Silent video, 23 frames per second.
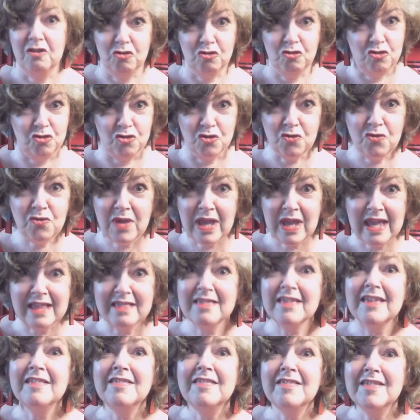do get
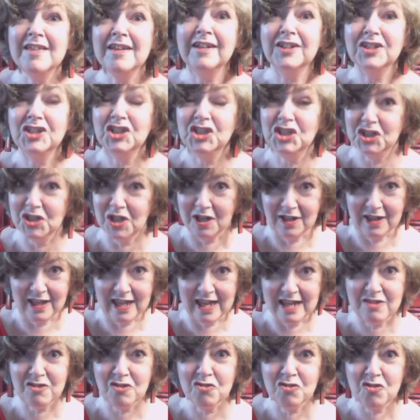in touch,
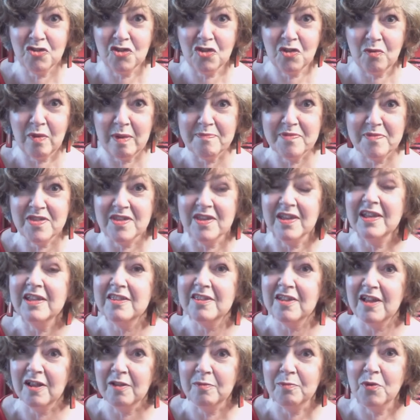get onto the website.
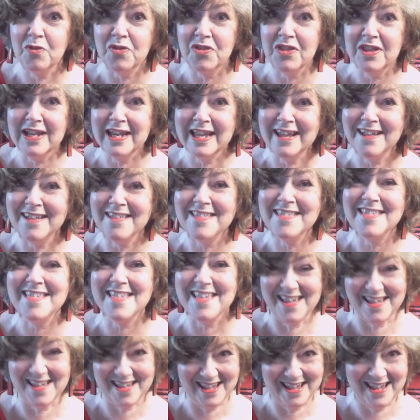I'll put the links
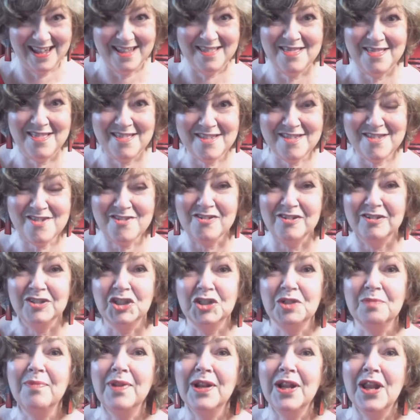in the
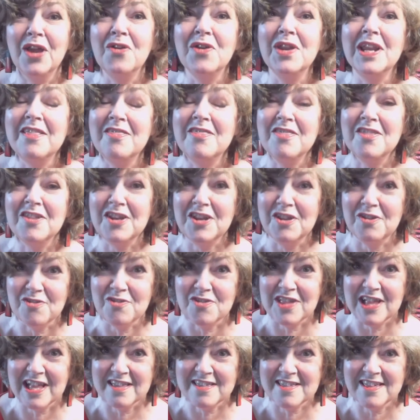description below and in the
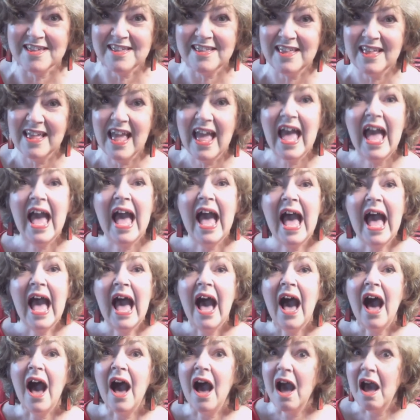newsletter.
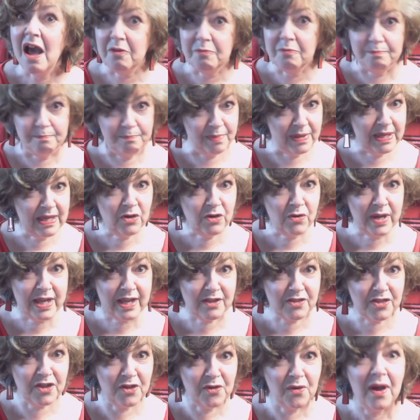Be quick
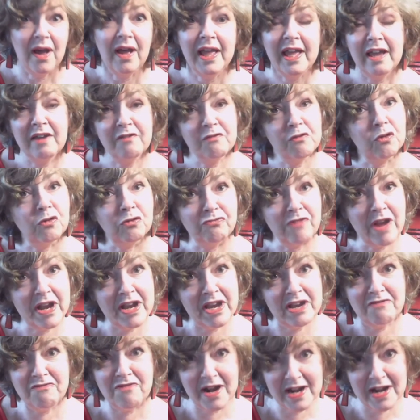though, I have already
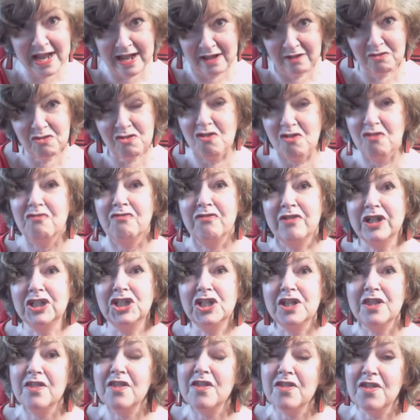run out of
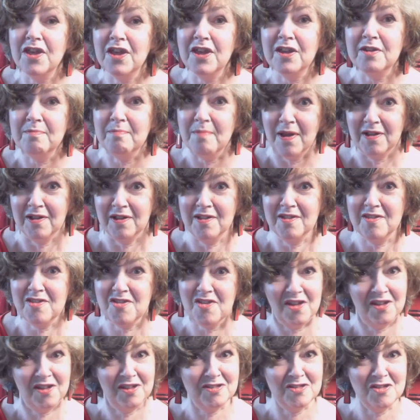Richard III mugs.
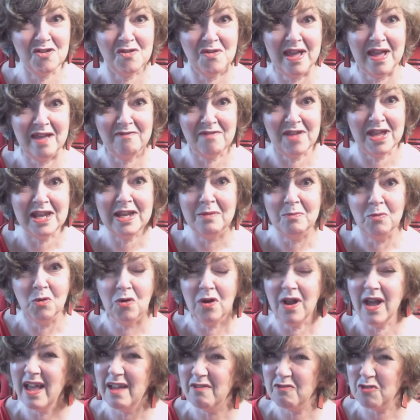I don't have any more.
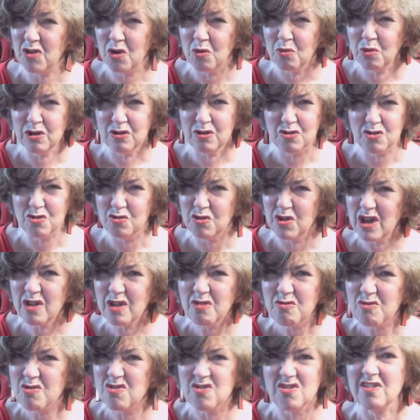I have got one or two
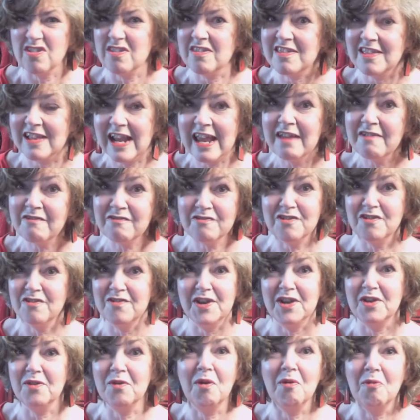coasters left if
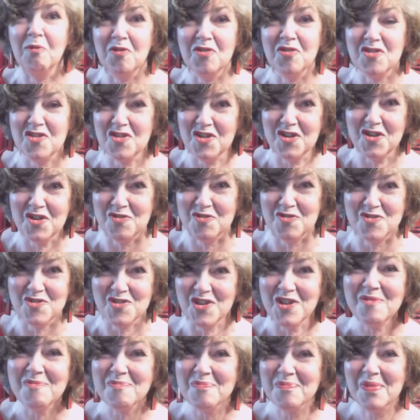anyone wants a
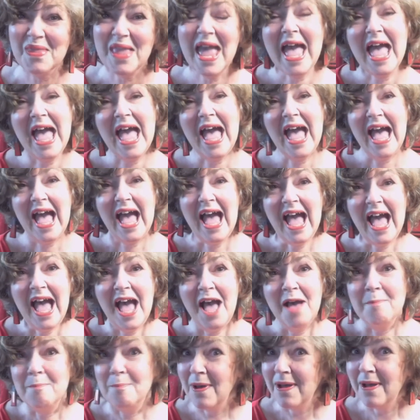coaster,
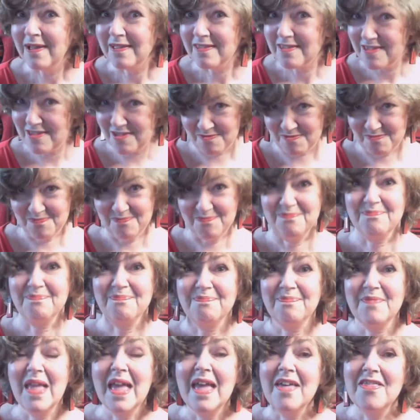but
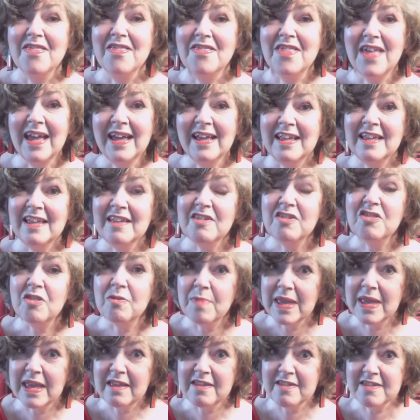that is the
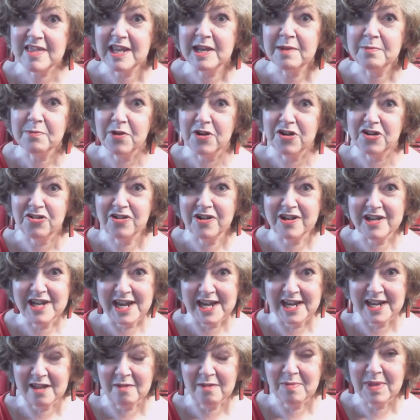big celebratory
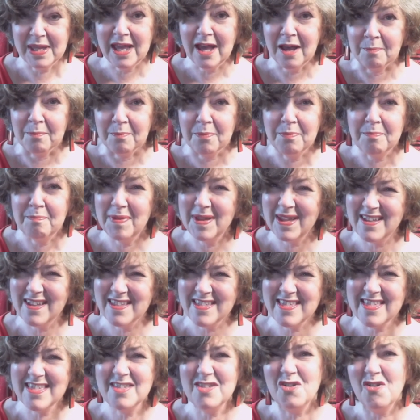date coming up,
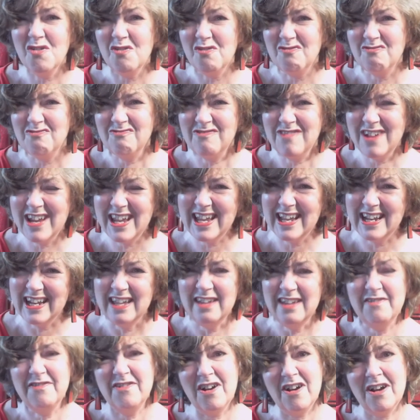because there's not
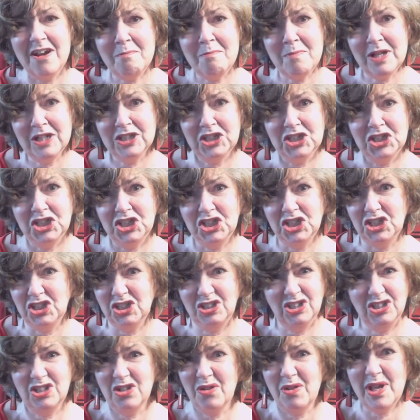really very much
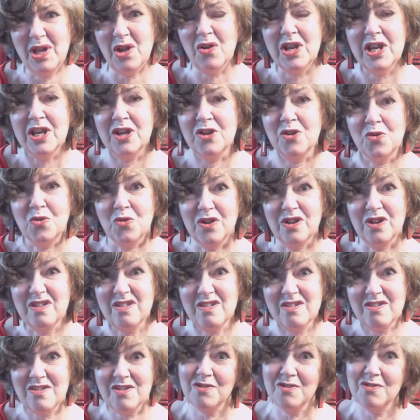going on in
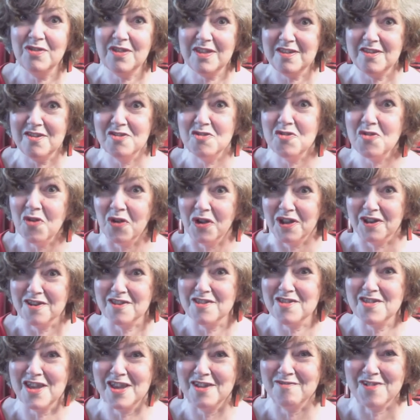August, so this is not going to
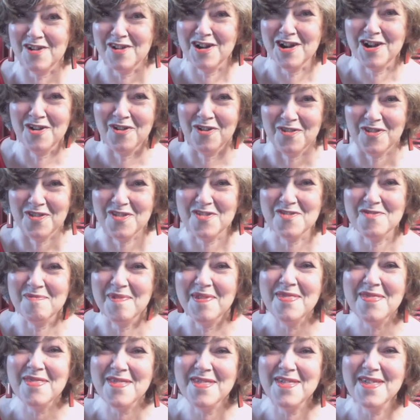take very long this
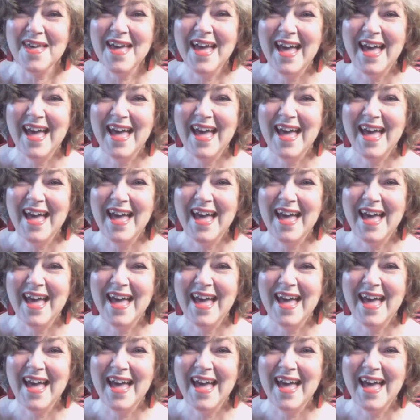month.